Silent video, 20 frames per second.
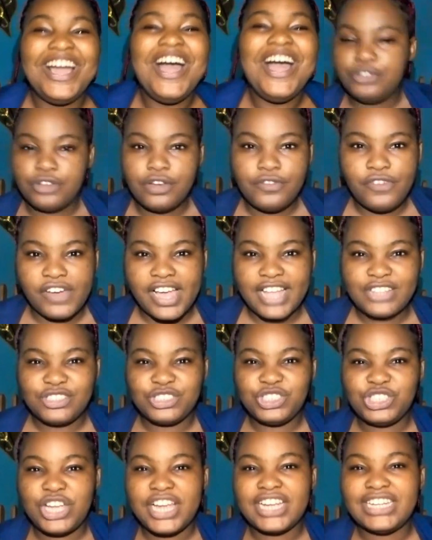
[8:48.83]
Don't forget to
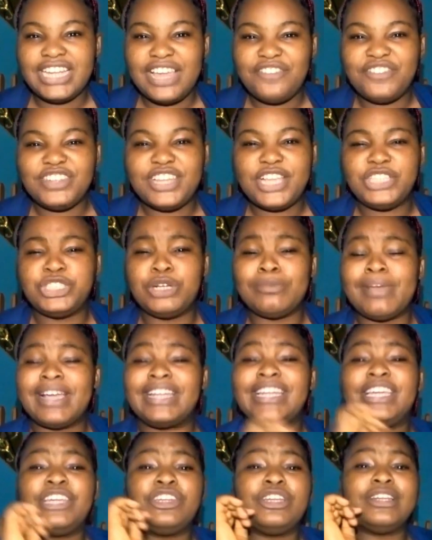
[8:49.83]
join Clevy Nation by
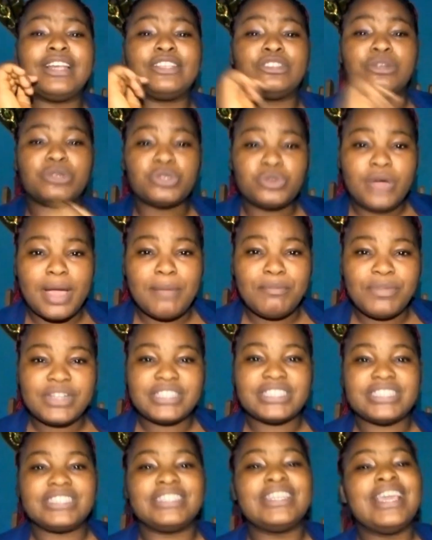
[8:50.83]
clicking on that subscribe
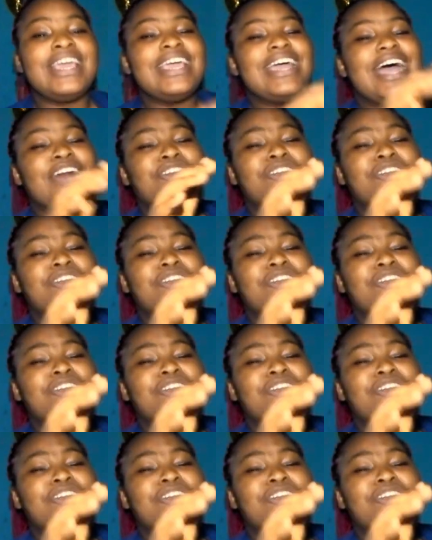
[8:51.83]
button and